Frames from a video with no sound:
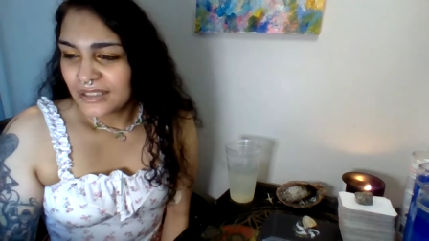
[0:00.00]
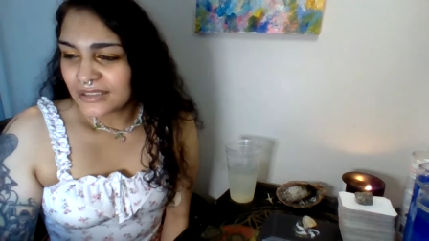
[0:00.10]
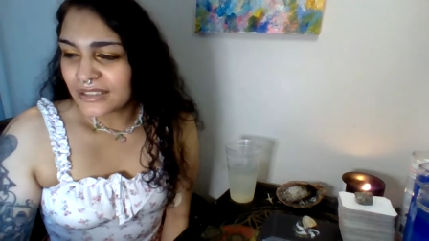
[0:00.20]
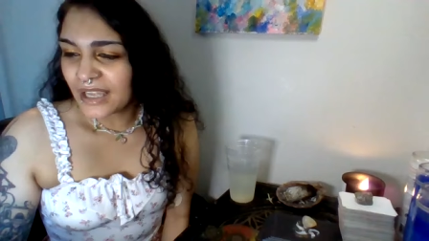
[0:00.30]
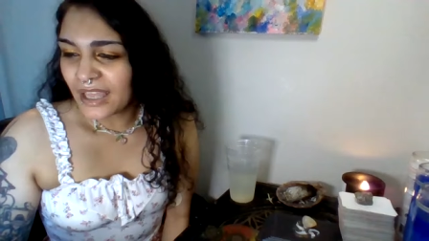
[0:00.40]

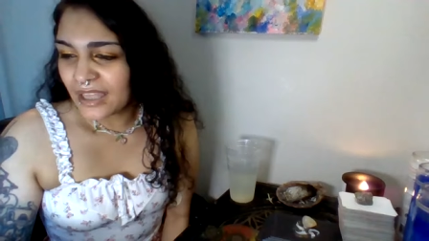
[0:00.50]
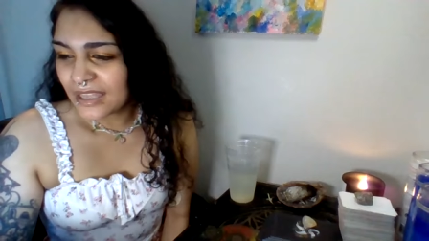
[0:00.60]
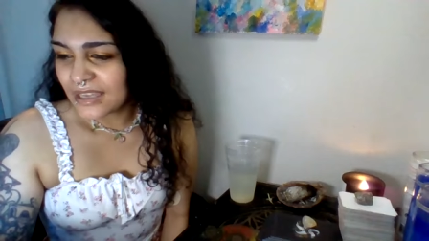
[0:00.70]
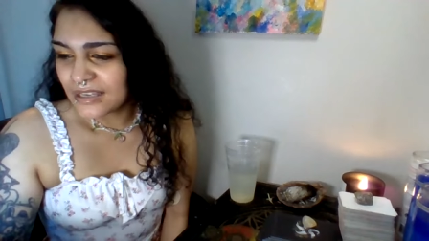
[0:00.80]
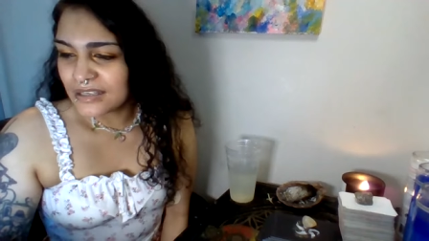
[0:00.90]

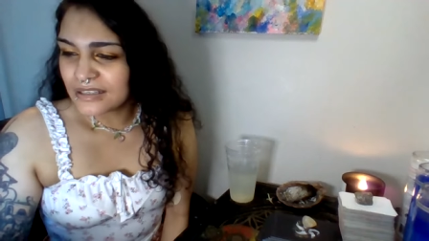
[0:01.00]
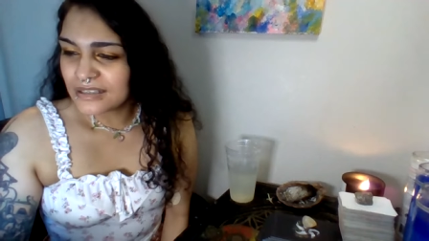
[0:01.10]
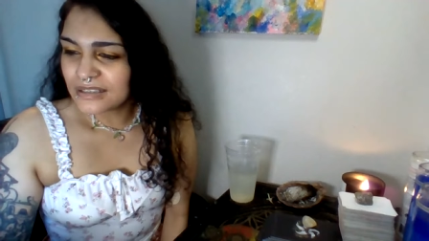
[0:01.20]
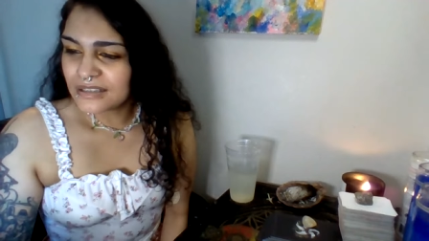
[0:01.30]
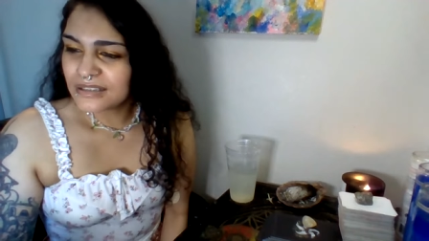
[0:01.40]

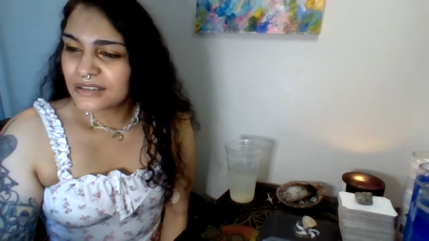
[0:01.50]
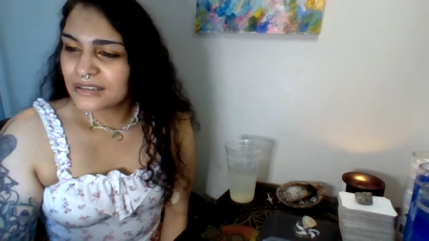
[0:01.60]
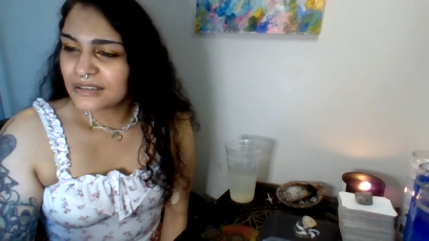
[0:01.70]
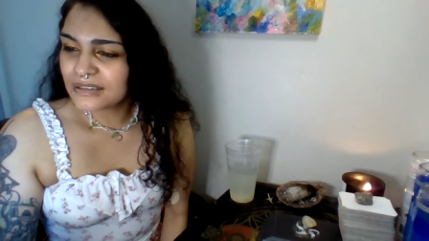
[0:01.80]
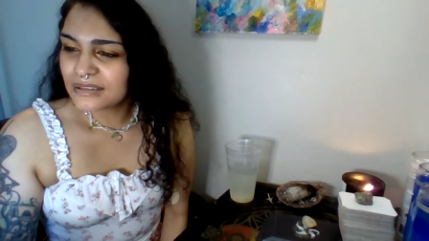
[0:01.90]

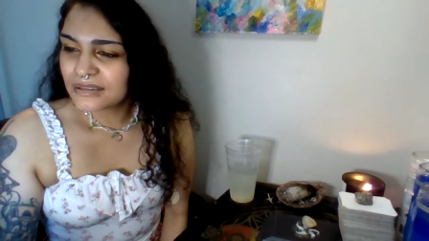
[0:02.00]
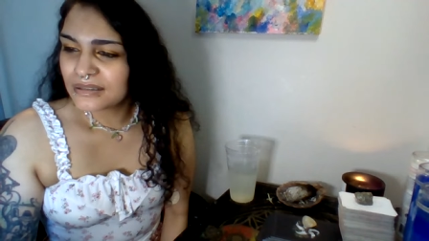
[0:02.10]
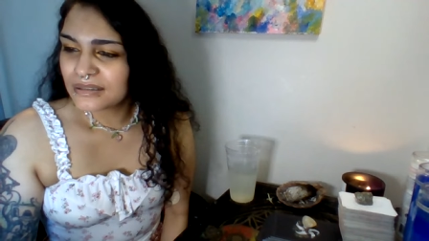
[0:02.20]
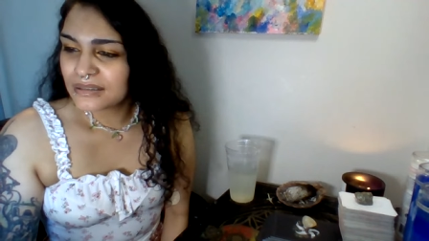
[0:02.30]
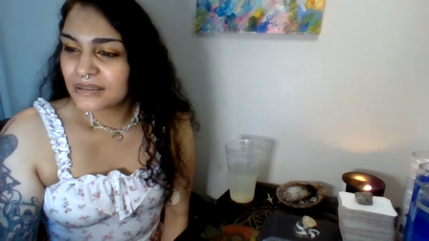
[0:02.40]
Today
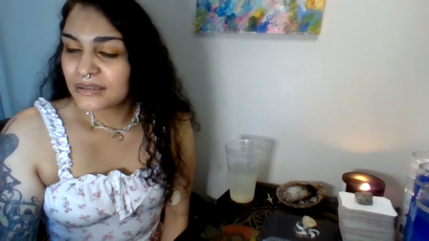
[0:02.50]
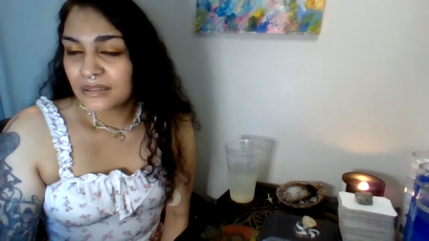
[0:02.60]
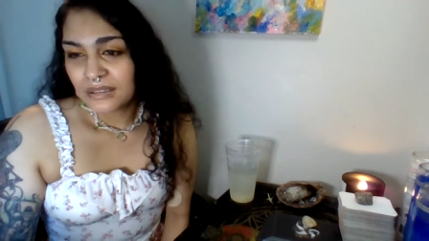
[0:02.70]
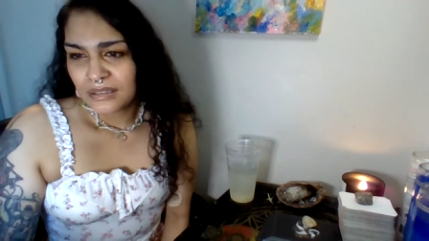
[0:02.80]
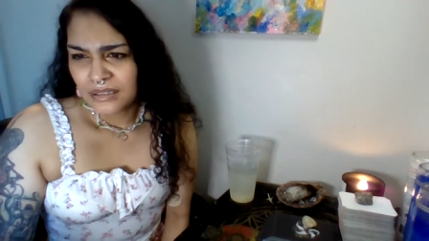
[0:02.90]
is
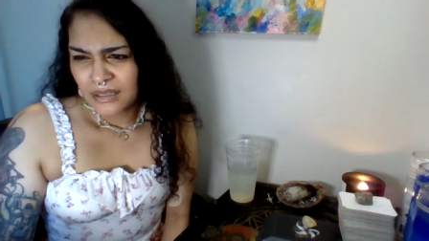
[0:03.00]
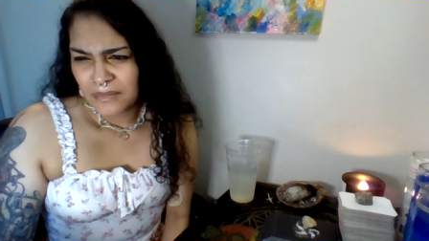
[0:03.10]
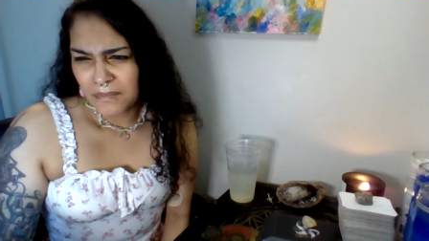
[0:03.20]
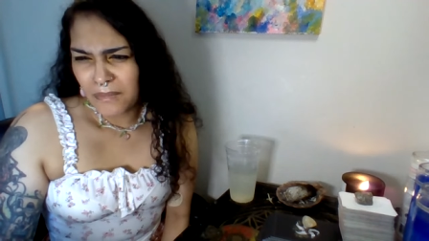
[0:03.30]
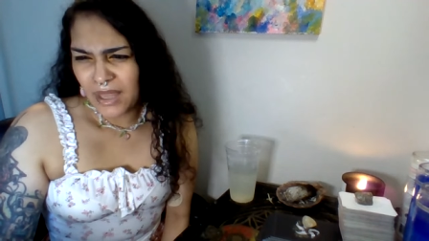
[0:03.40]

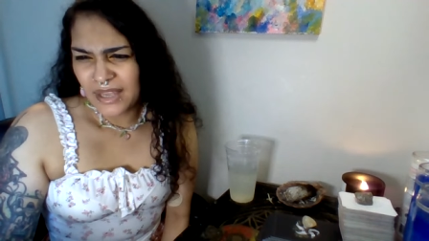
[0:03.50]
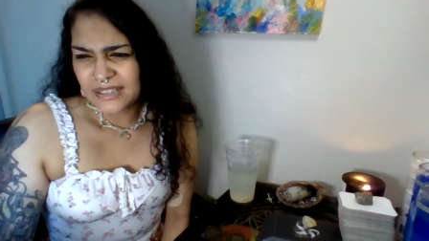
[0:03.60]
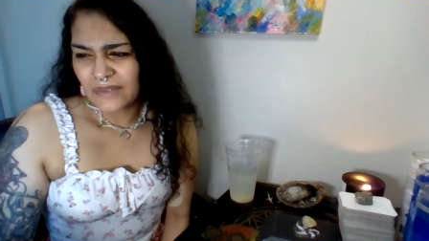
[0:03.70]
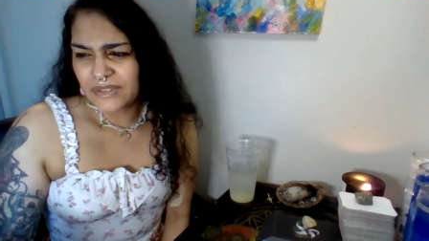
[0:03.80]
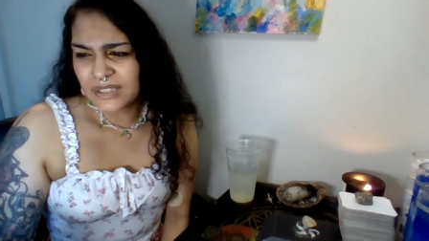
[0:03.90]
May
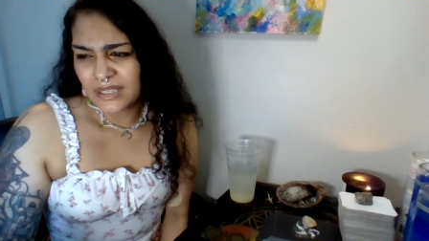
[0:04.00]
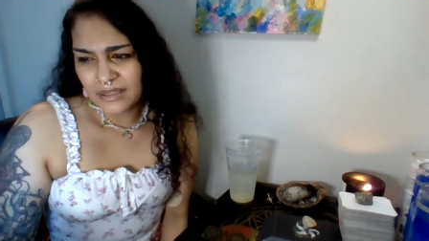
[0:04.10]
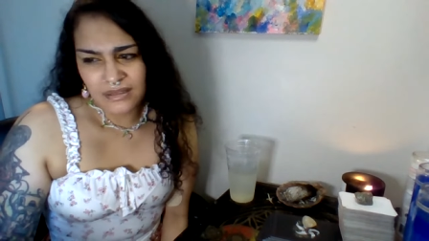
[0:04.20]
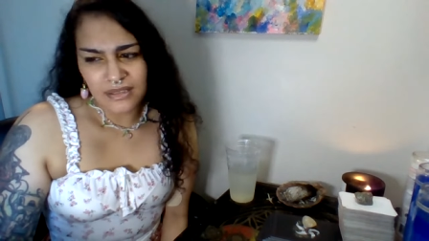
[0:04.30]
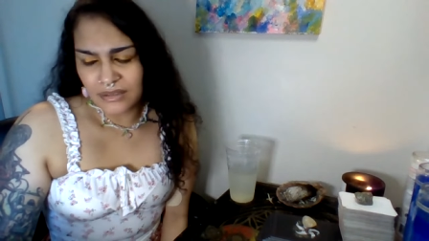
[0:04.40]

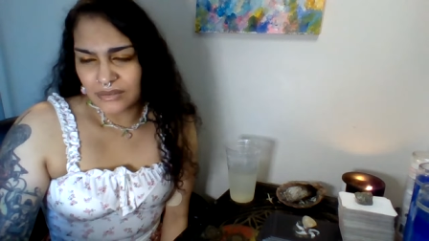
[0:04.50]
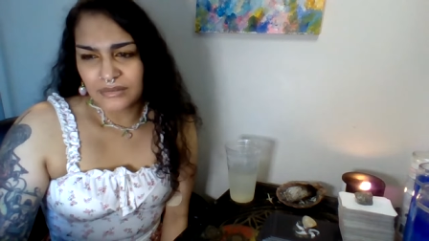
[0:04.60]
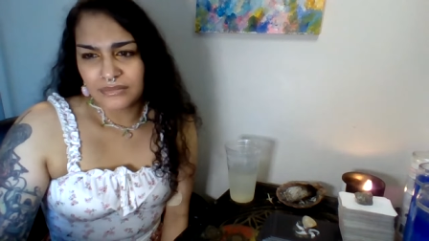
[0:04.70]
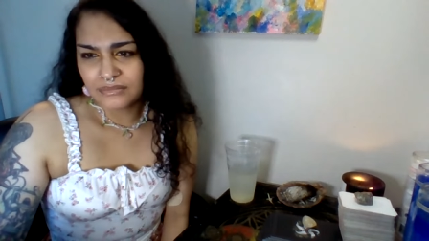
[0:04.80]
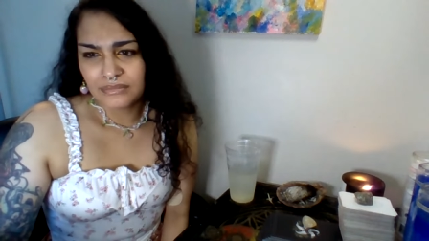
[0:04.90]
seventeenth
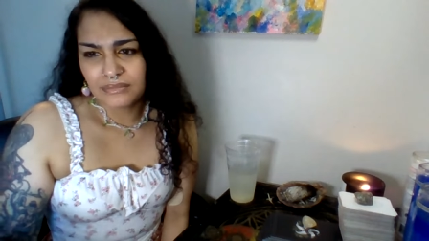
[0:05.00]
still.